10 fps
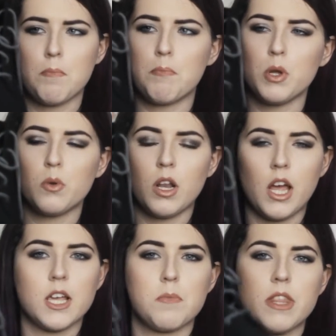like boot
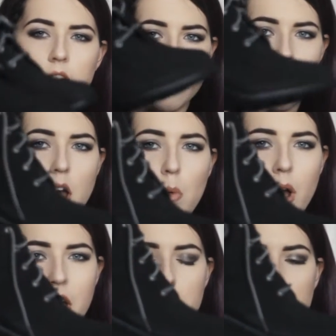like but then they're
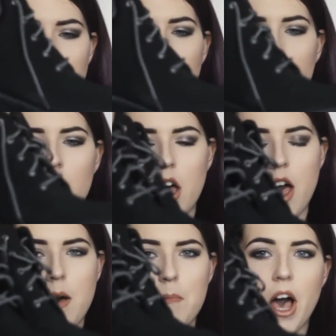wedged.
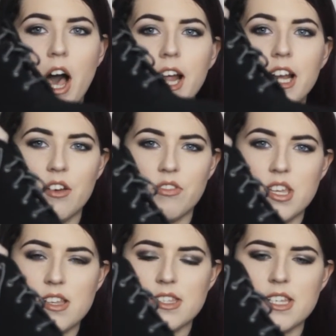Uh, but I love
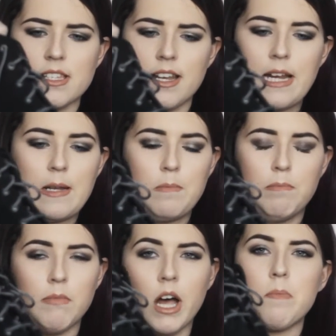these. These are like
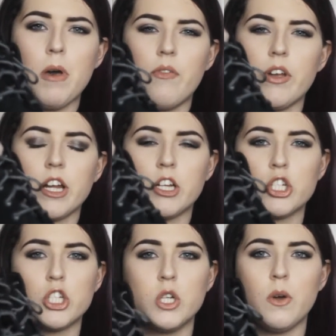my perfect kind of
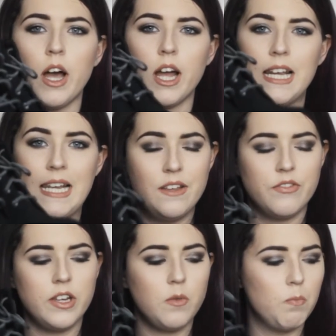shoe. I
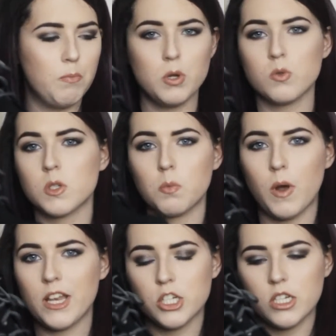live in boots and
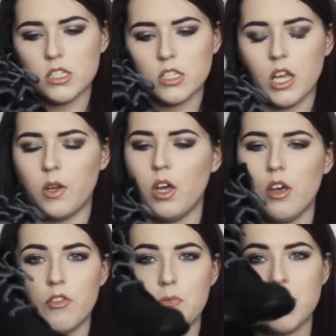wedges, so
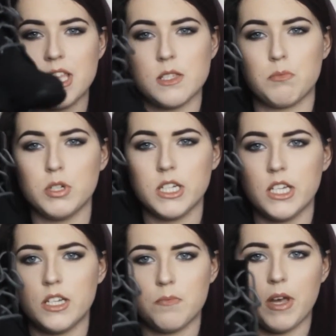for me these are
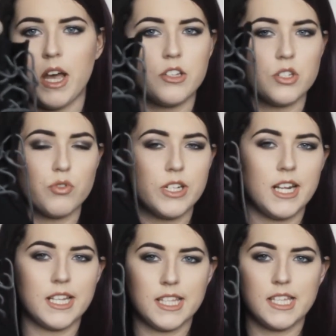brilliant, but I just really
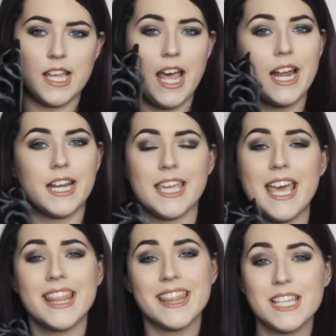like these. And
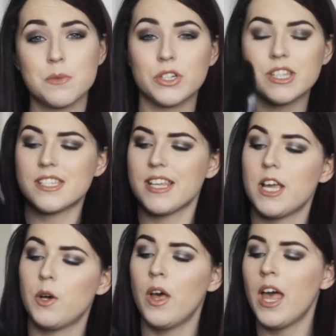again, these were in the
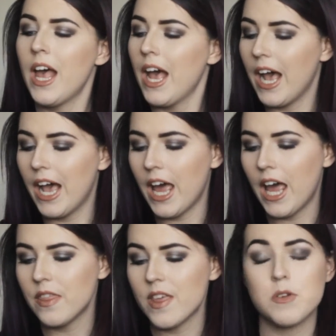sale,
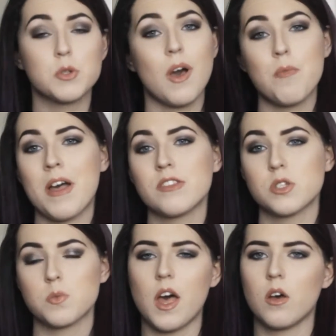and they were £12
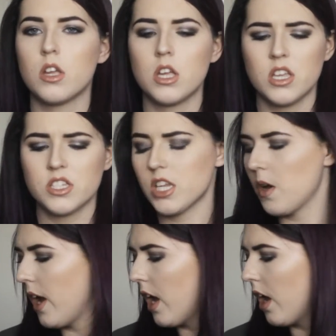as well.
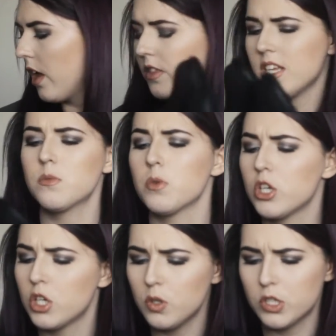So these were
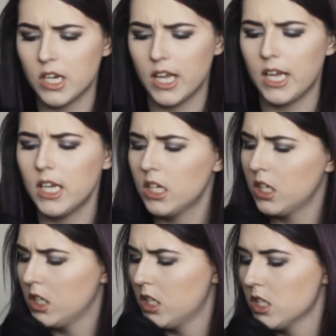usually
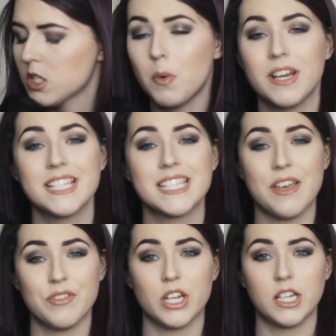
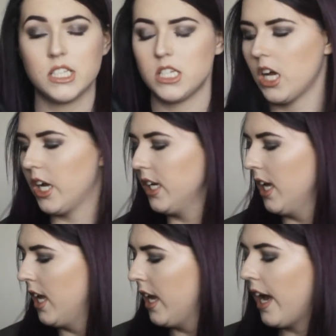27 99
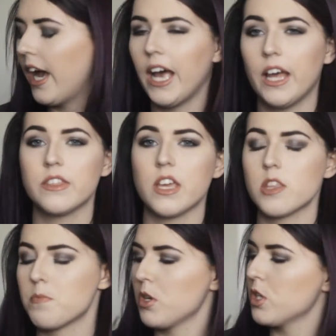and the
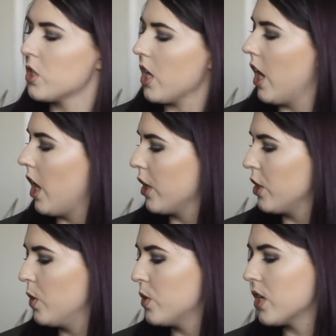other boots are
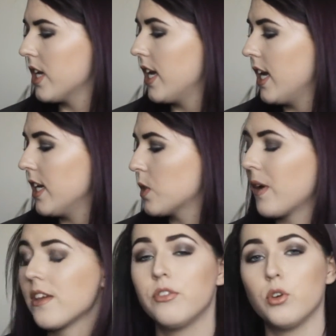usually
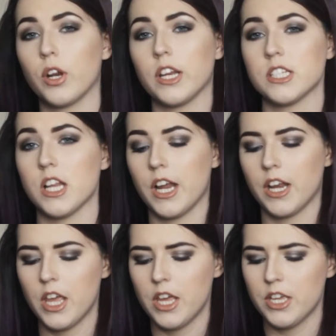24 99
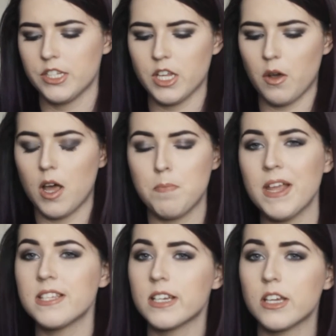So I
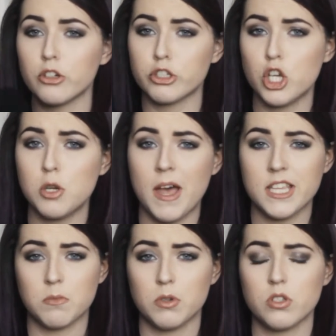basically got two
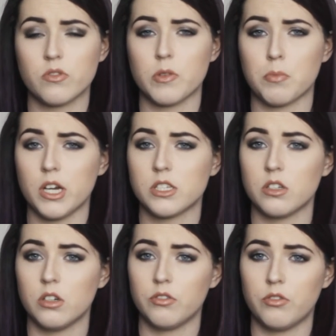pairs of boots for the price
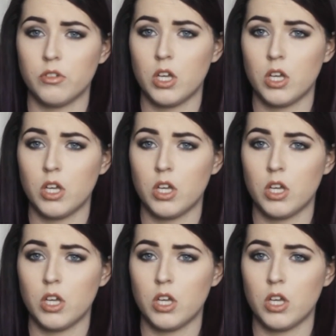of